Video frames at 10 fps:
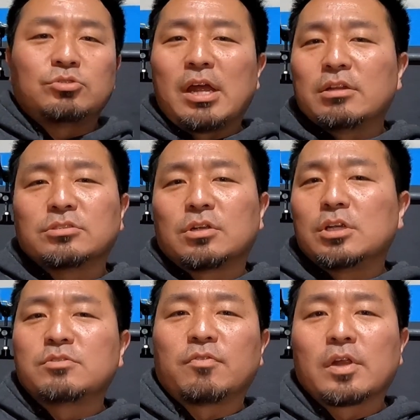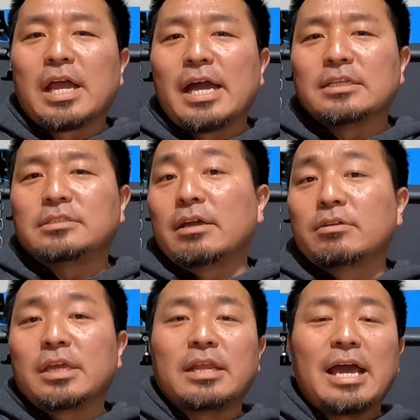trying to search for guys
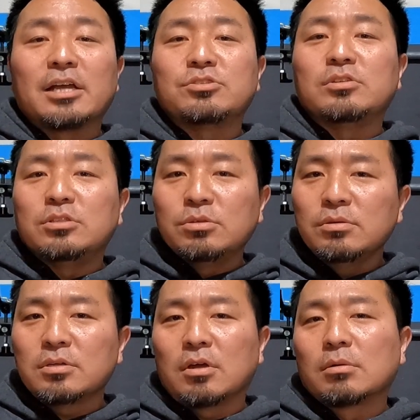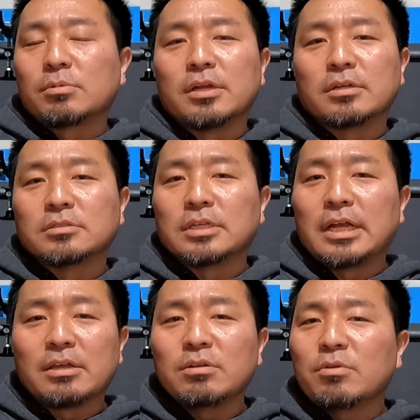that can actually tune carburetors,
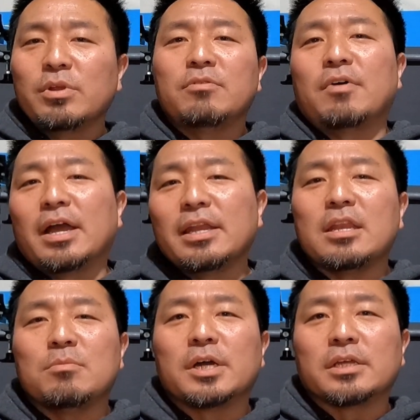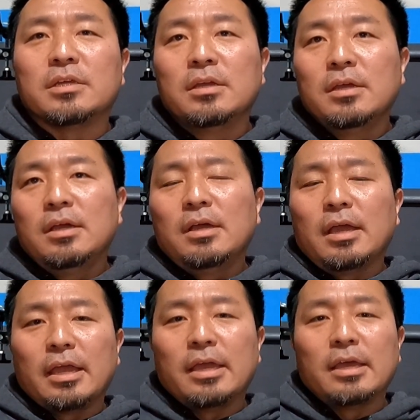and I couldn't really find anybody.
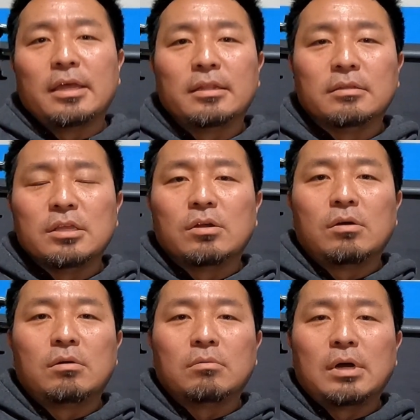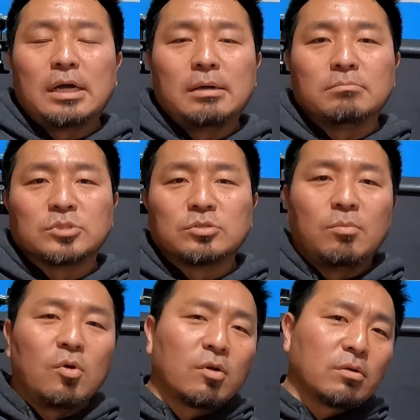And,
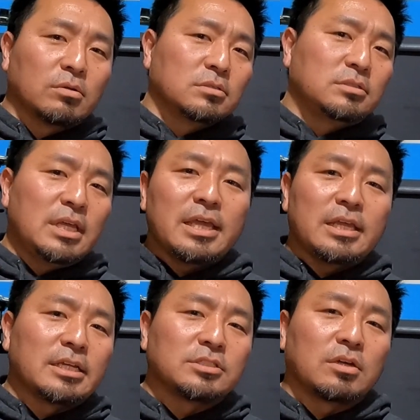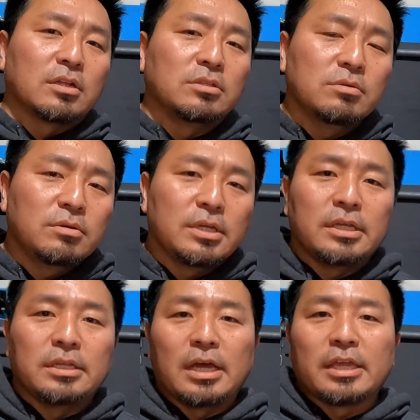so more digging I started
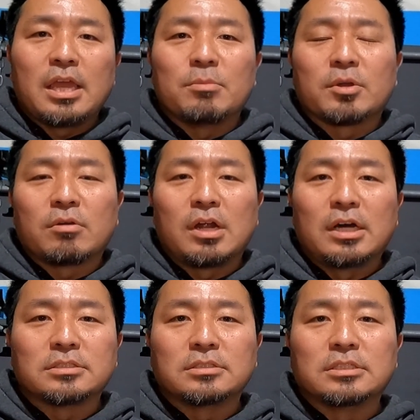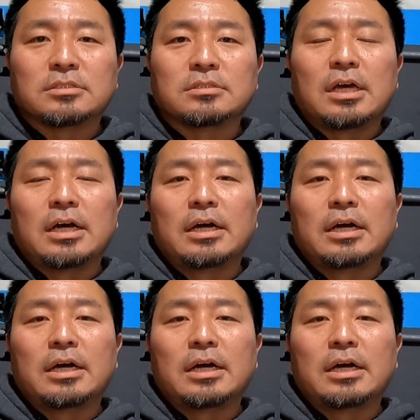doing, I came across this